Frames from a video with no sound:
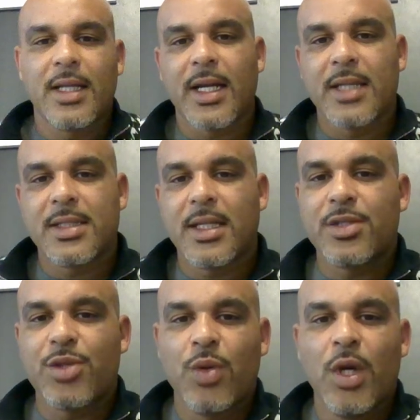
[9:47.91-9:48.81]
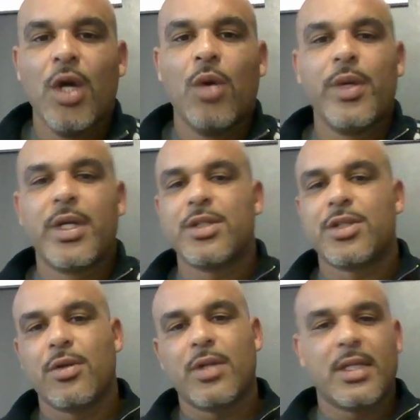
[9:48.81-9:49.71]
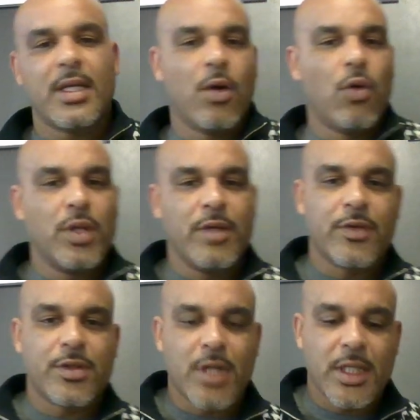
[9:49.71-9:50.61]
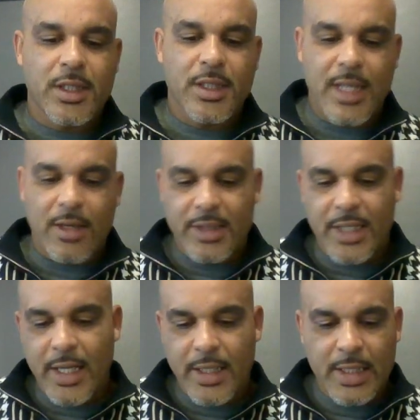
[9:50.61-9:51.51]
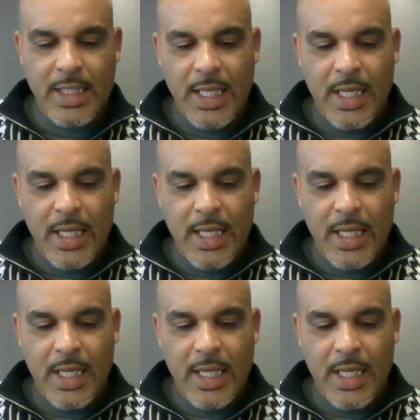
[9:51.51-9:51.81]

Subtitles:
like I said, so we can show that the old infrastructure is outdated,